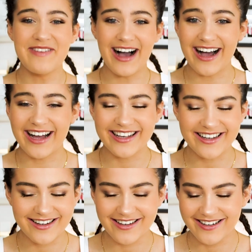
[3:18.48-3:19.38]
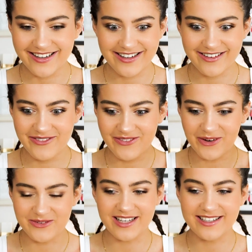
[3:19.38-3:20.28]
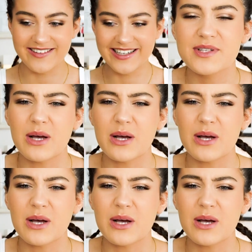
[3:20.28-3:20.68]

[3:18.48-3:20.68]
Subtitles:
back, what was I doing?